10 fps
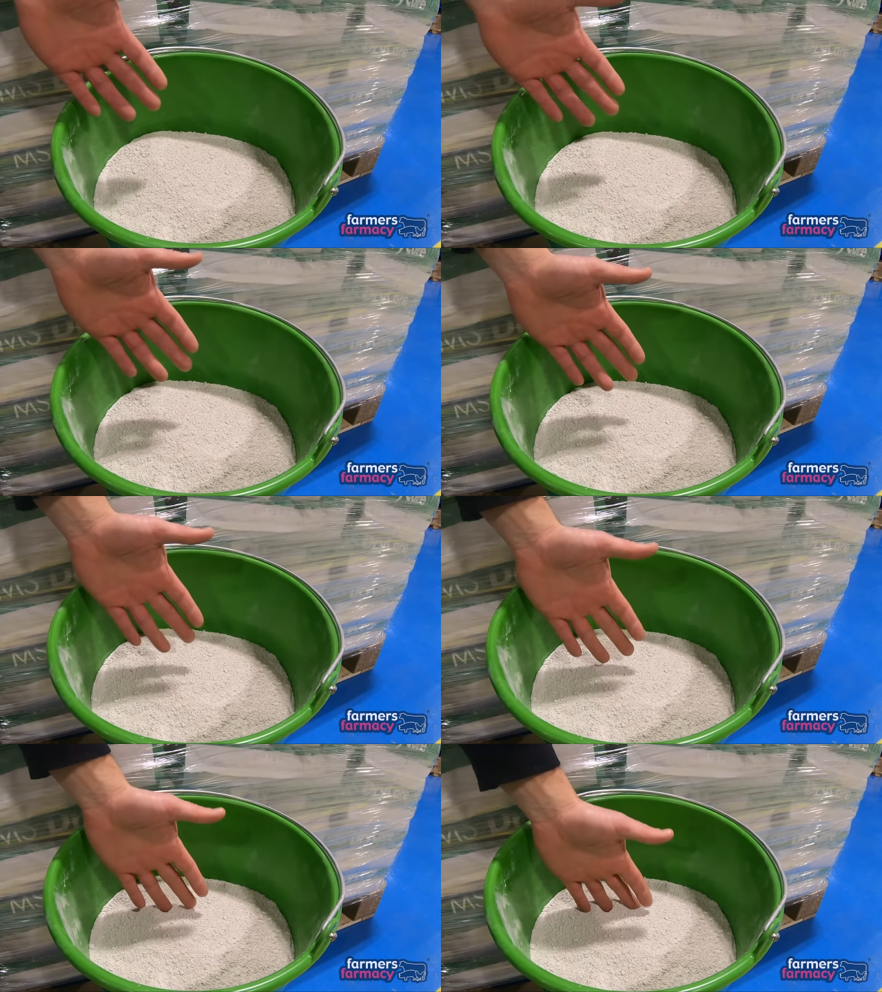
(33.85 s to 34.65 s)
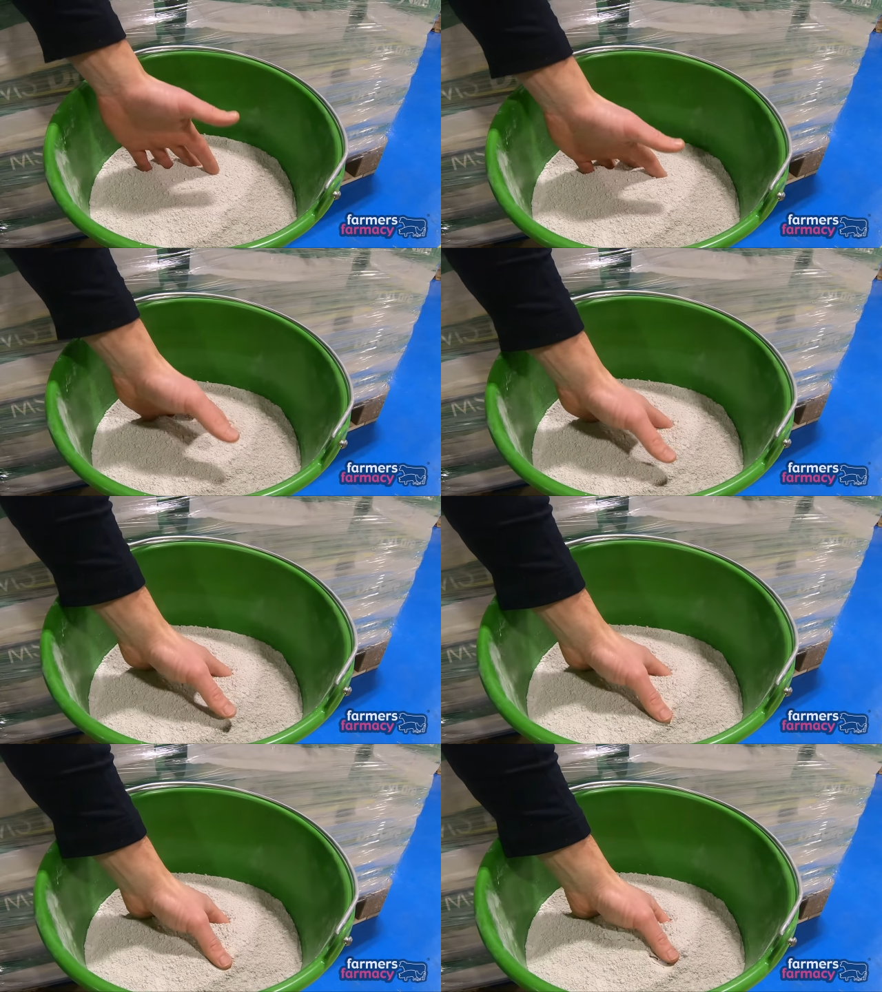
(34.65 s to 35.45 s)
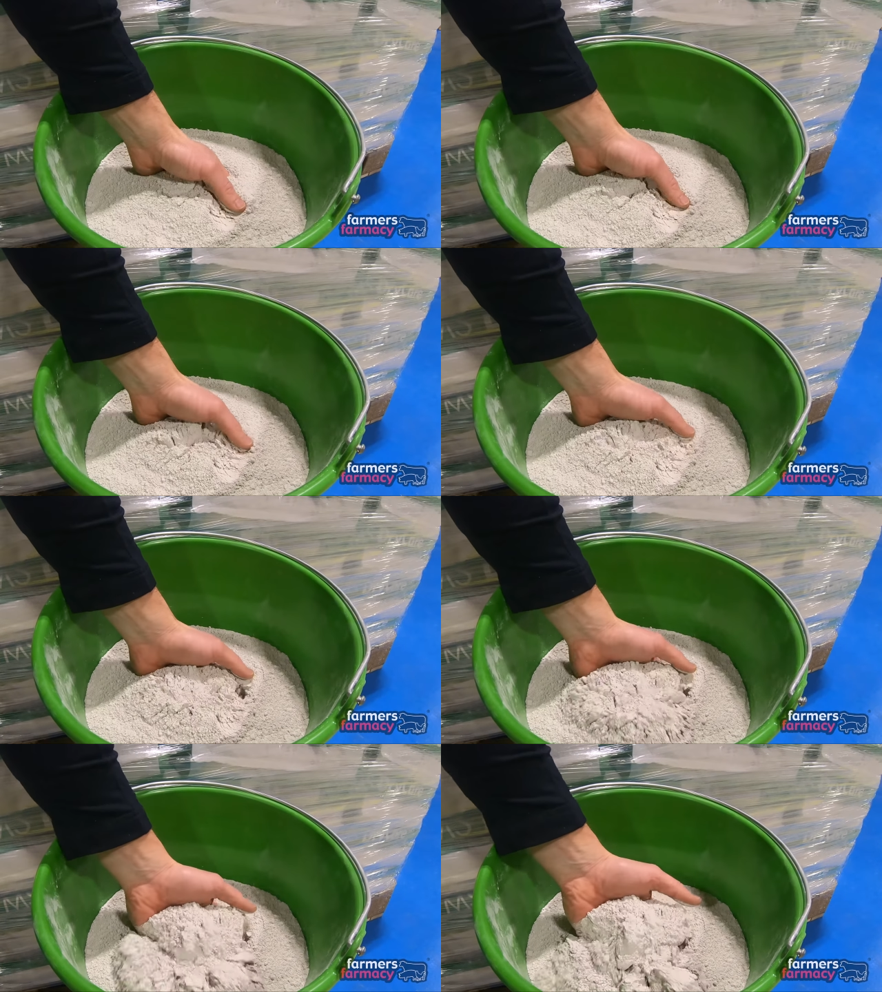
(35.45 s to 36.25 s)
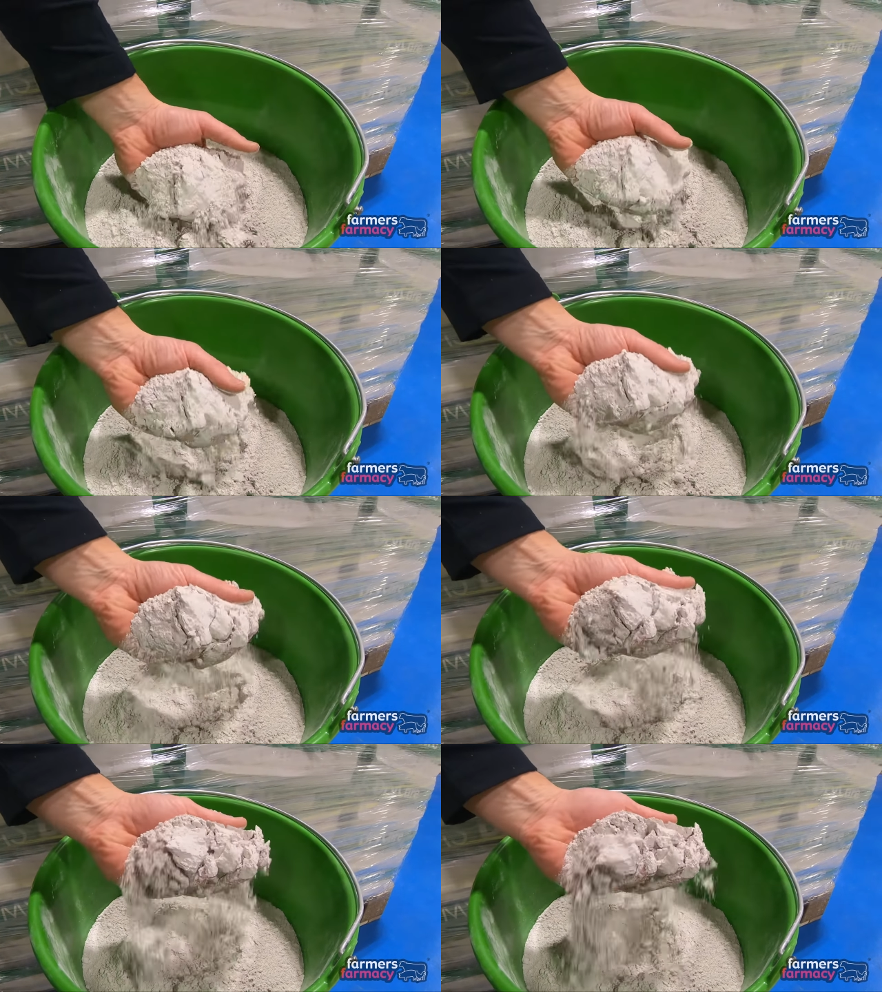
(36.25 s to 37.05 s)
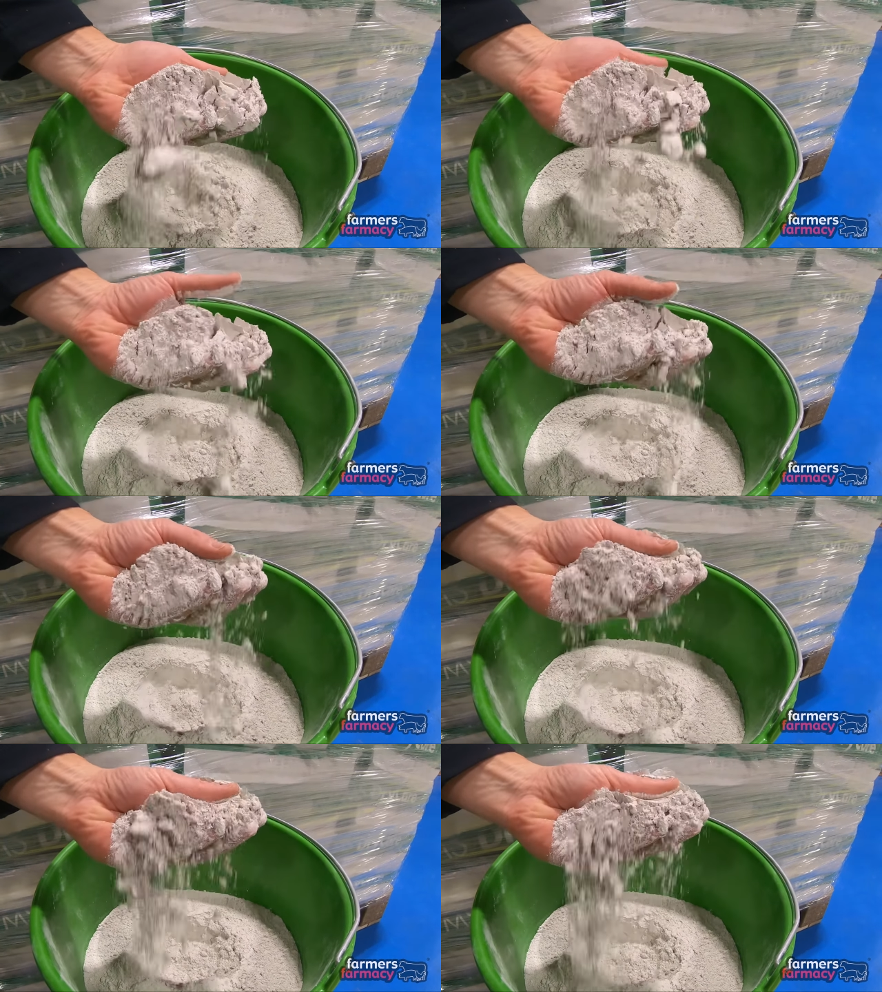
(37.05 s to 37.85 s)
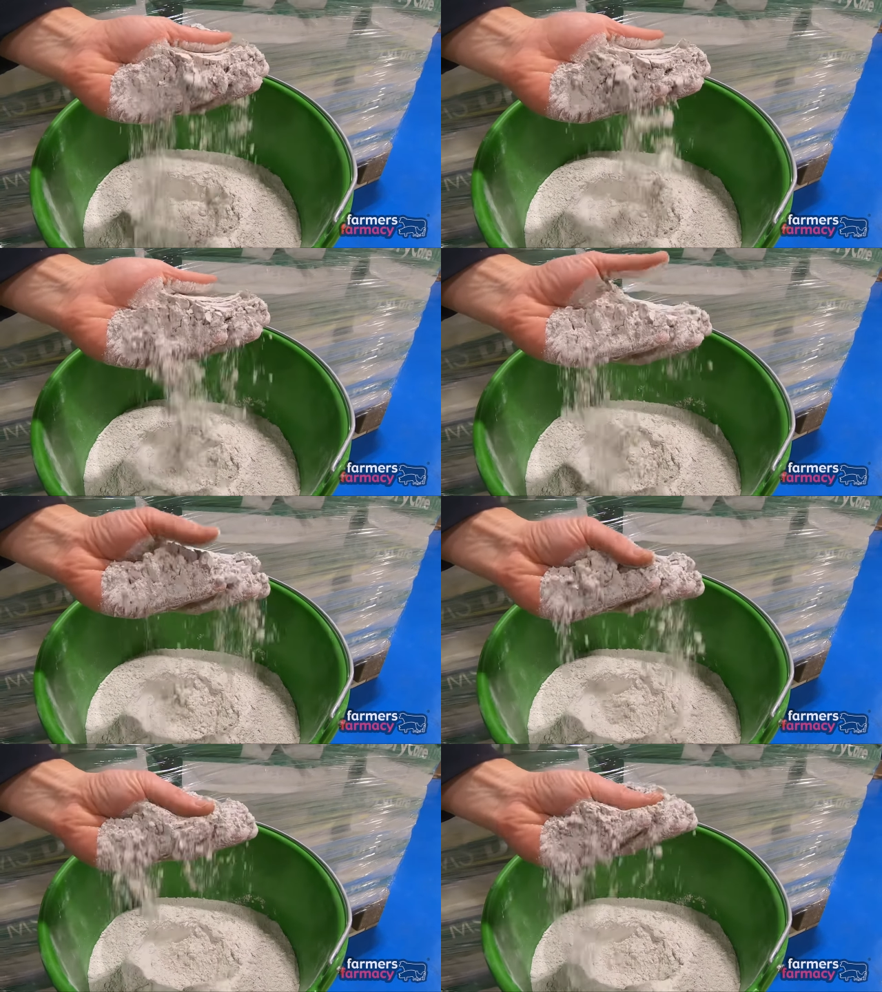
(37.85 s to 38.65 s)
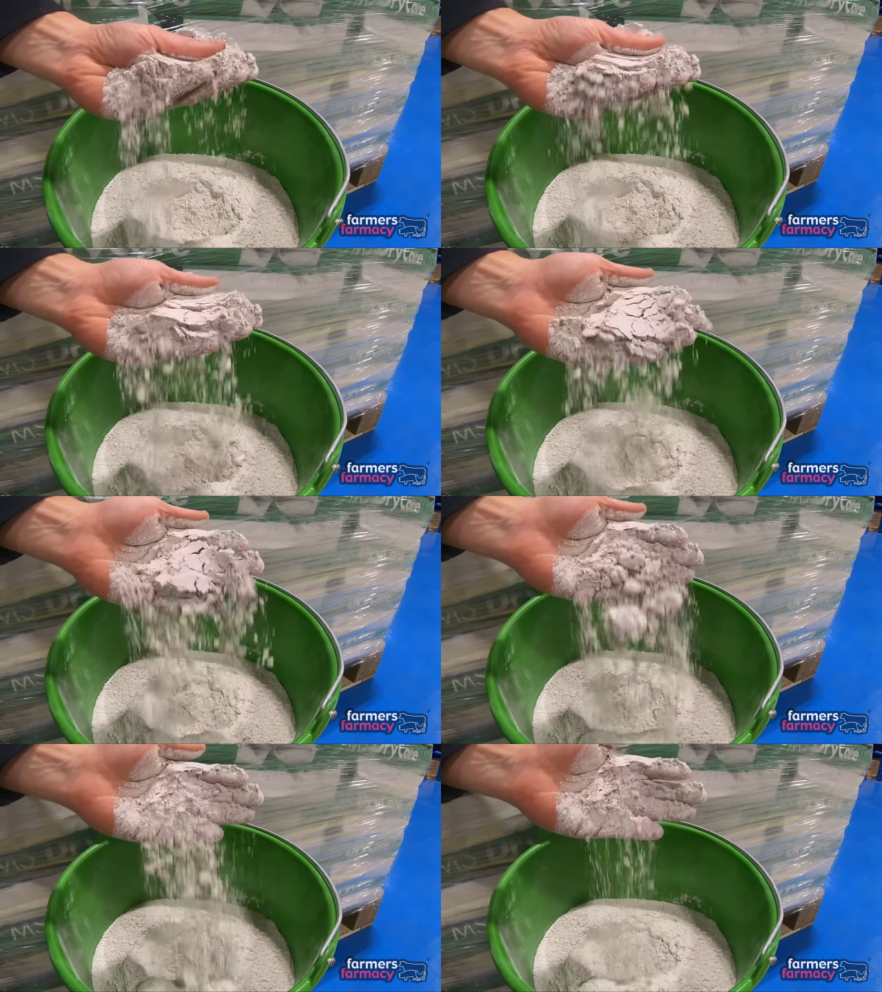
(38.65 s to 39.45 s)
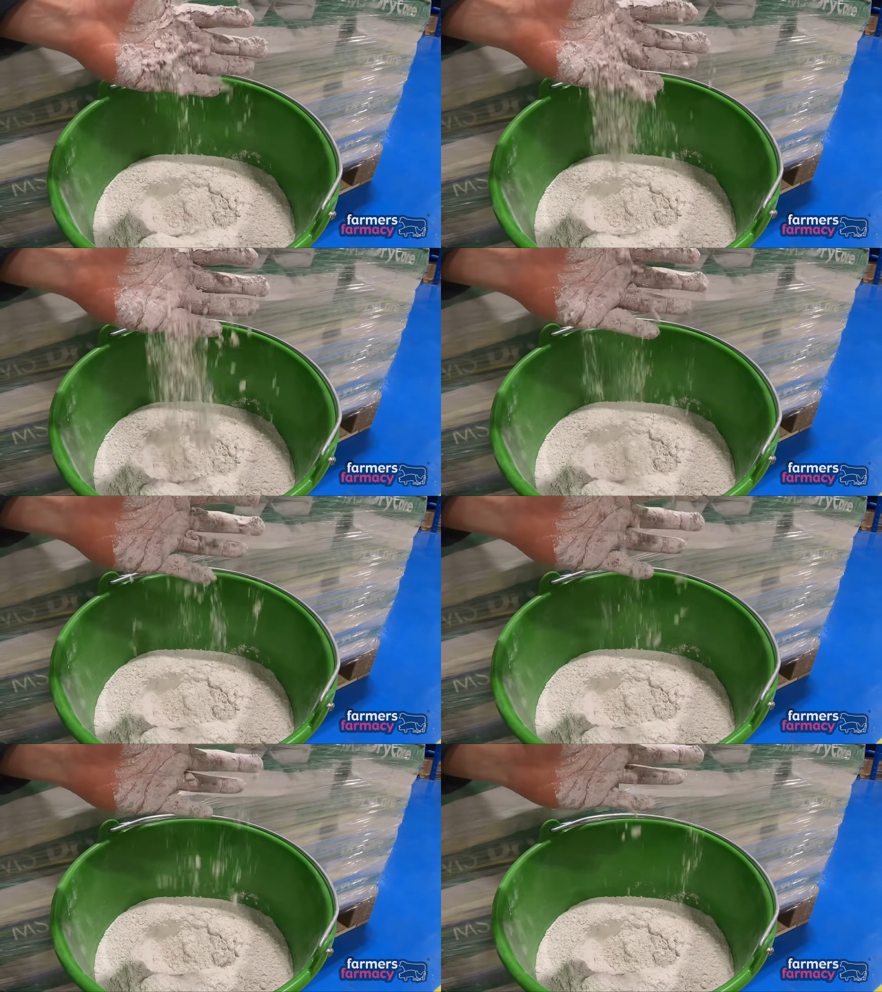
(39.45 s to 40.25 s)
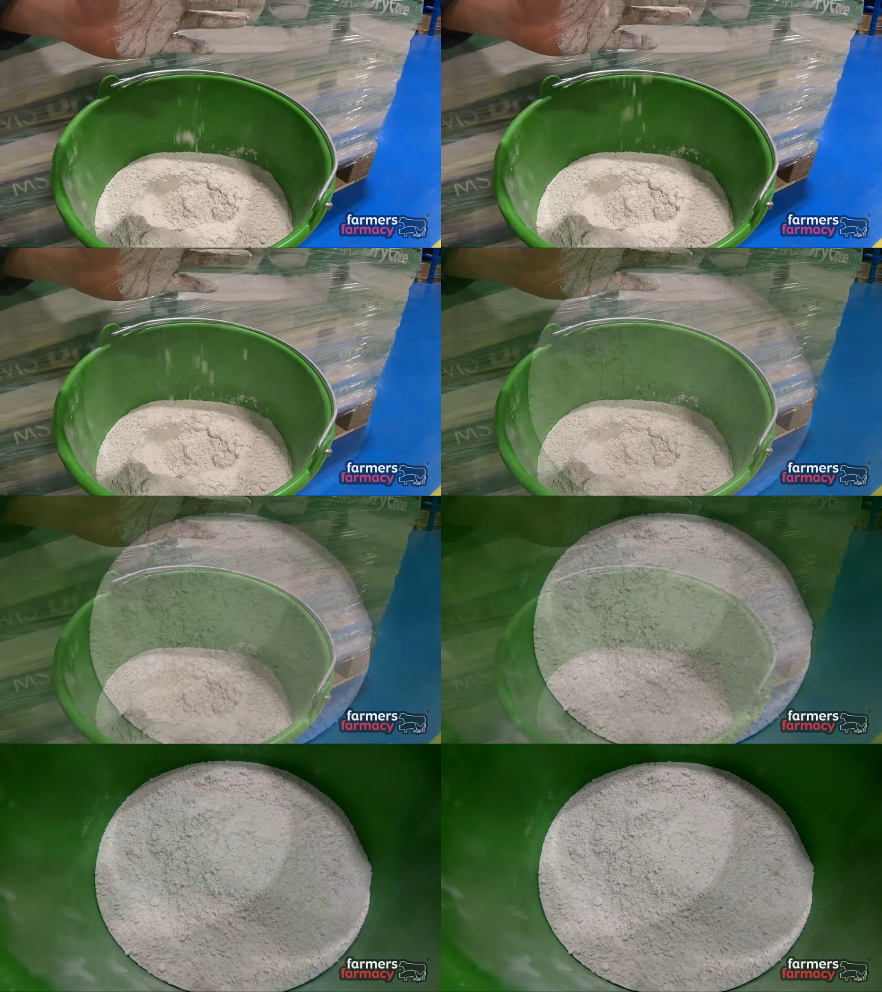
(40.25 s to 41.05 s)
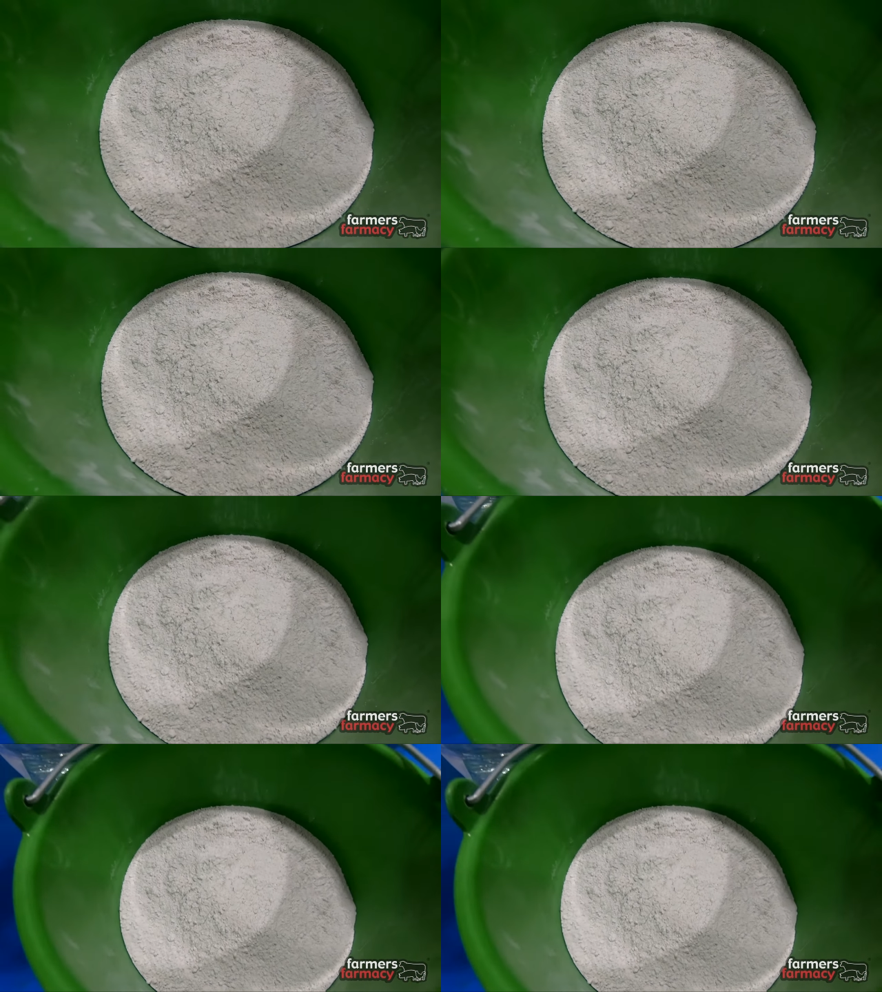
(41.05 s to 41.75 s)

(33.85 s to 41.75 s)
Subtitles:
[unreadable: no face in view]